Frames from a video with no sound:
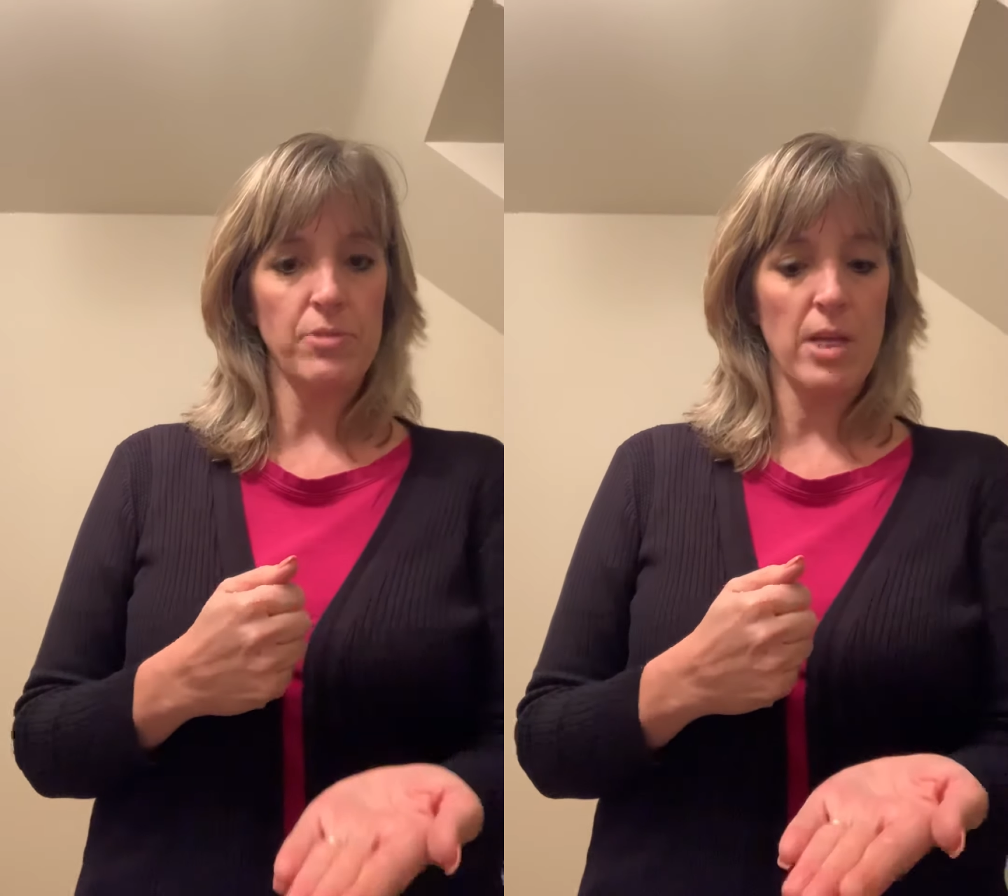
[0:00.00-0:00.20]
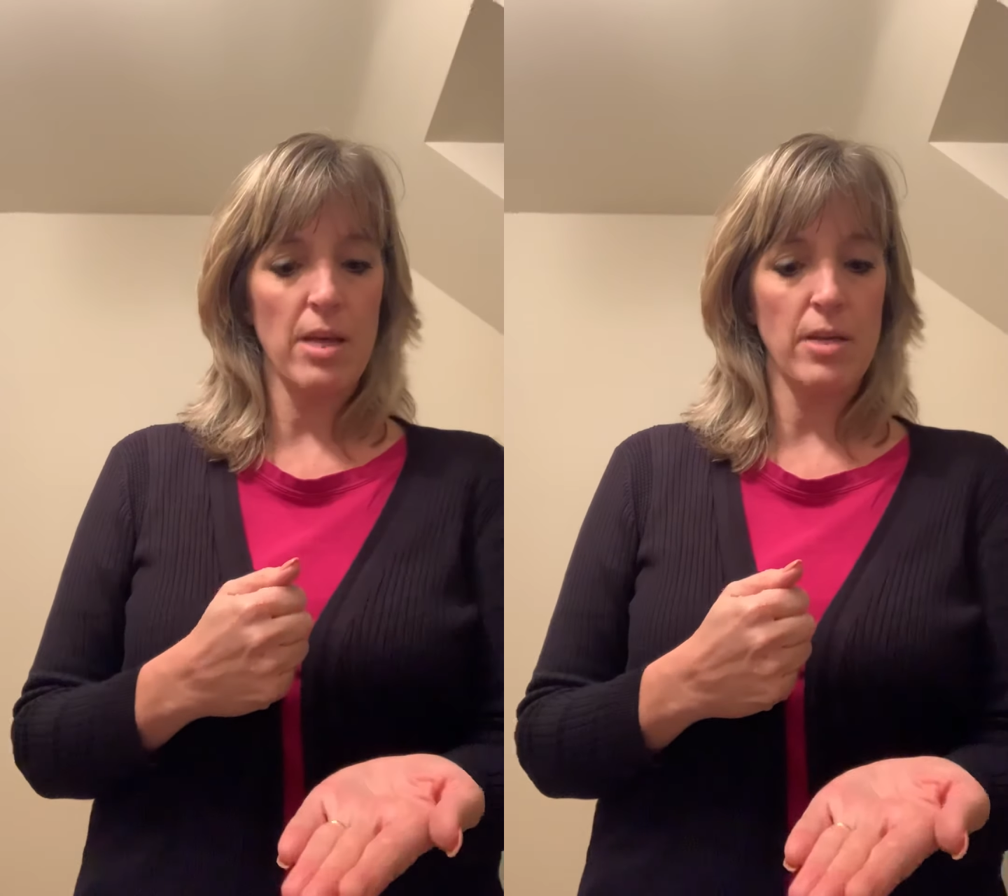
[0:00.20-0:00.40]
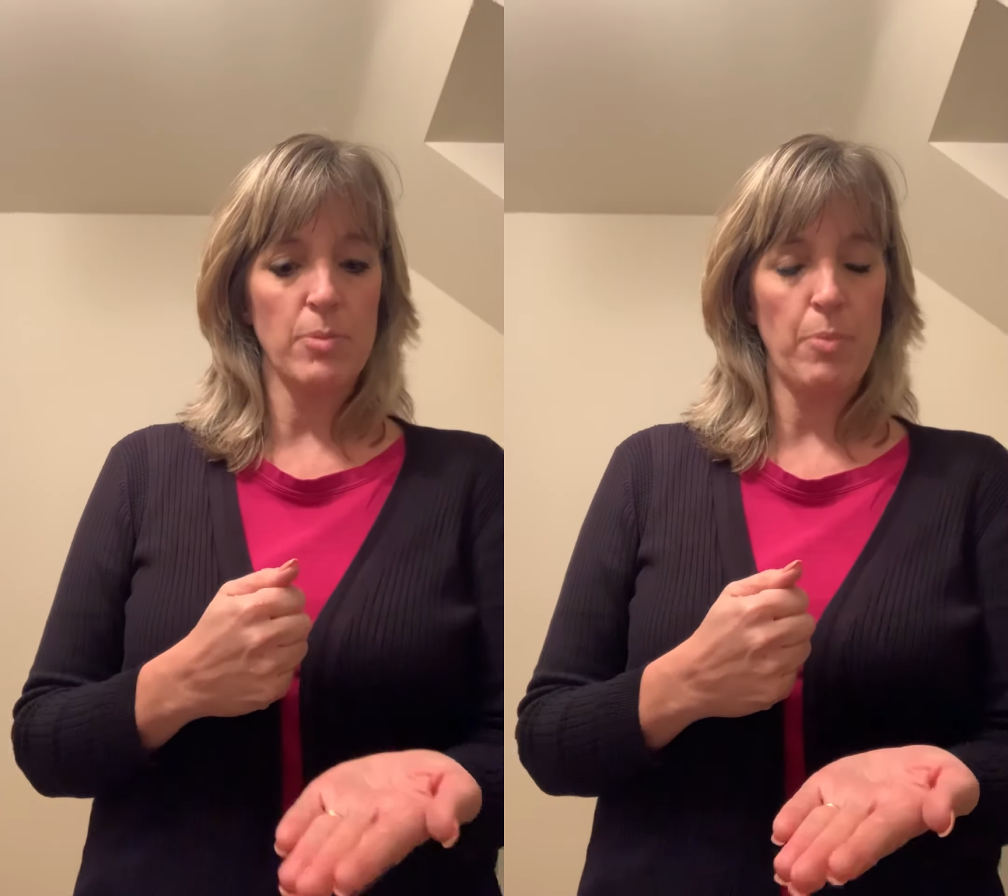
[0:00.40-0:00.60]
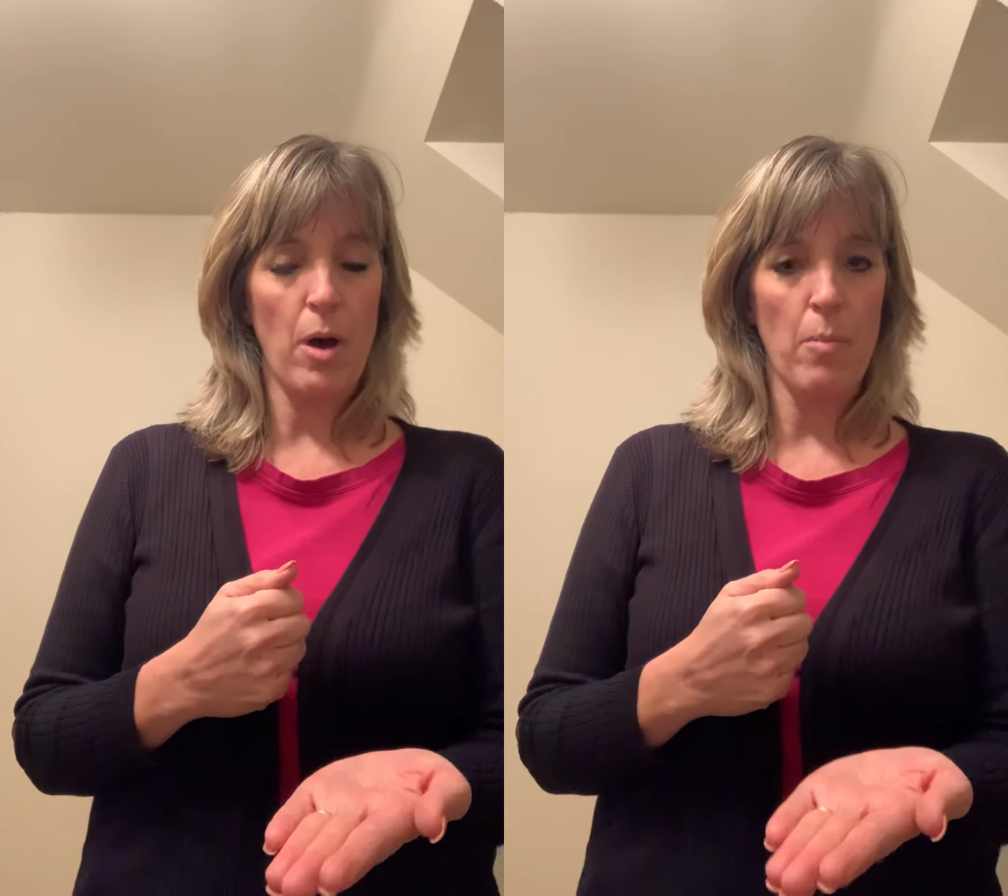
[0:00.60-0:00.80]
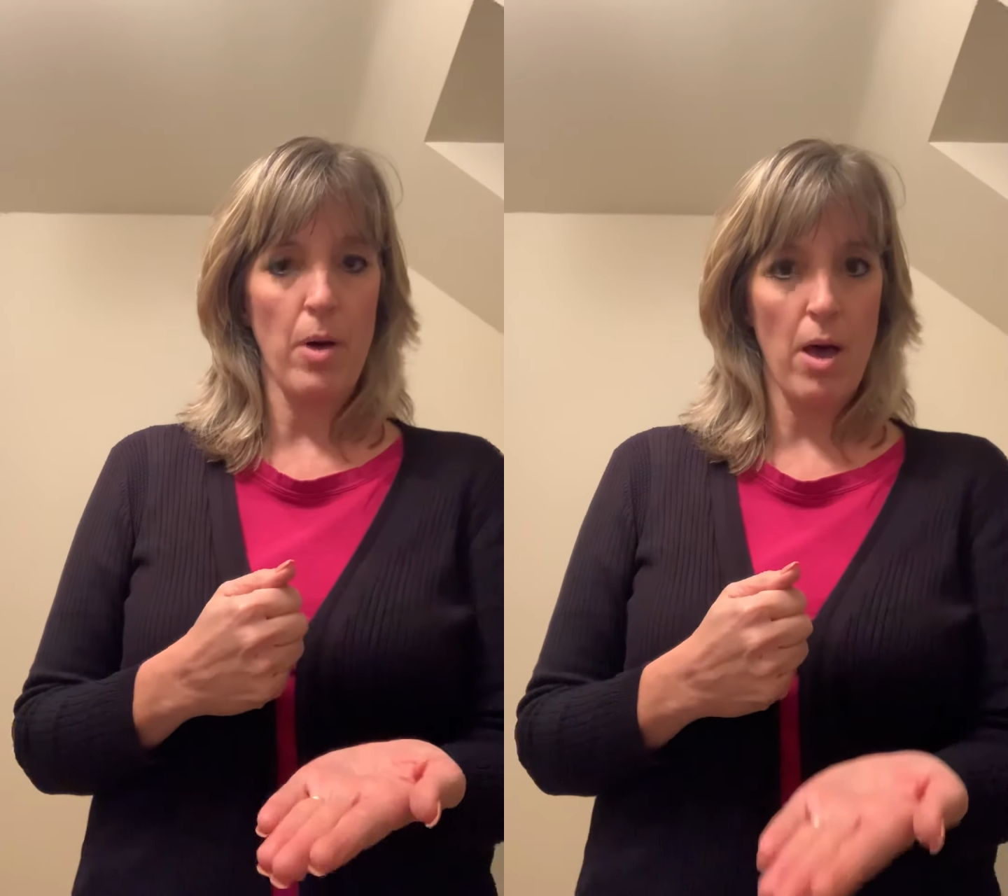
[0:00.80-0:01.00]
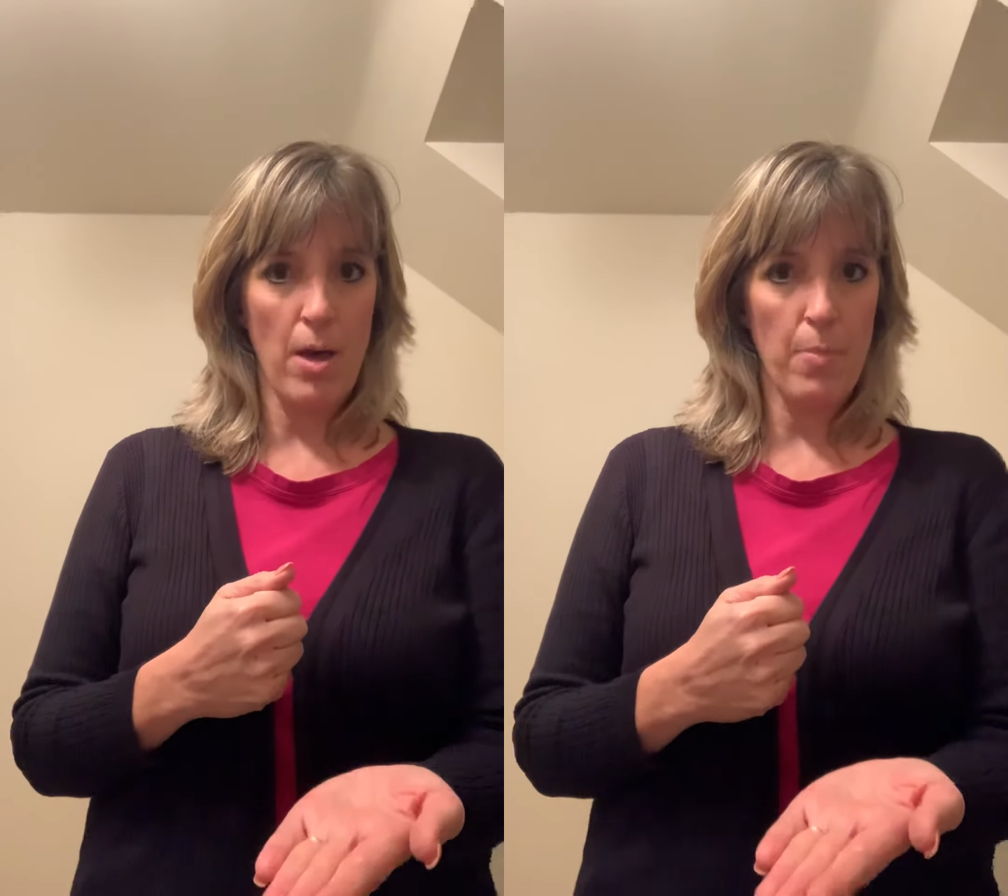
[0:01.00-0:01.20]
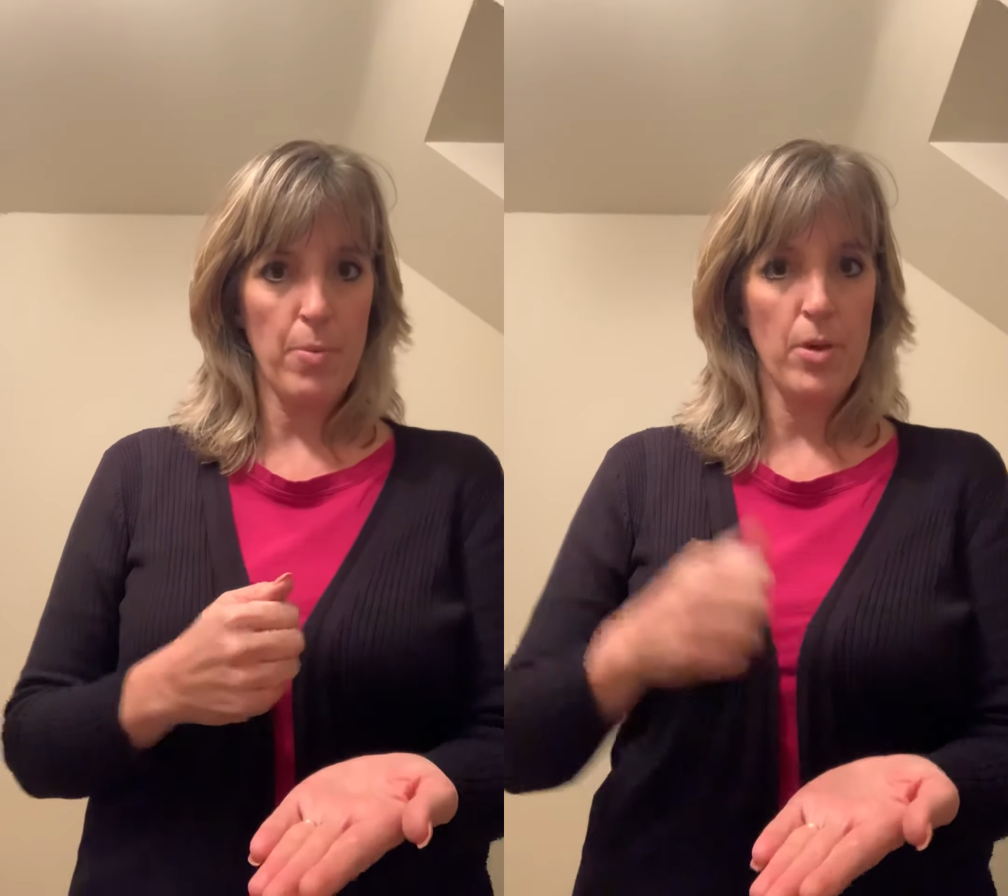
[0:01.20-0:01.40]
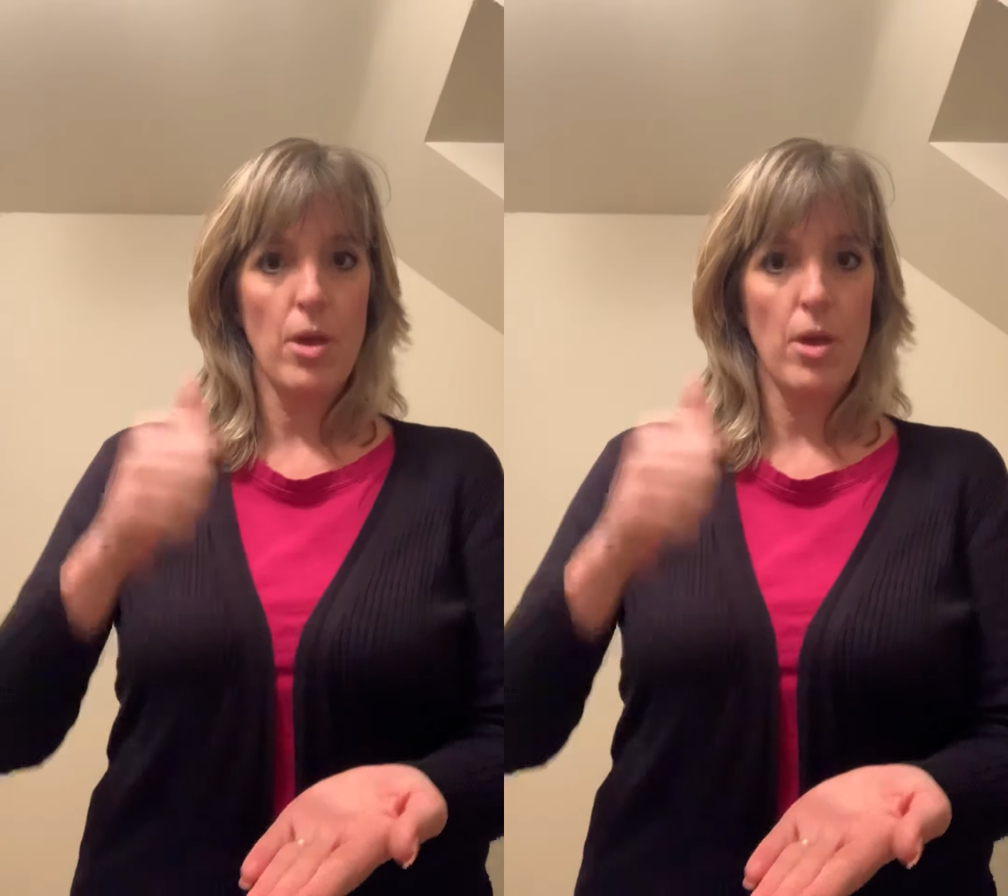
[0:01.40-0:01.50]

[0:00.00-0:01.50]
hand, palm up,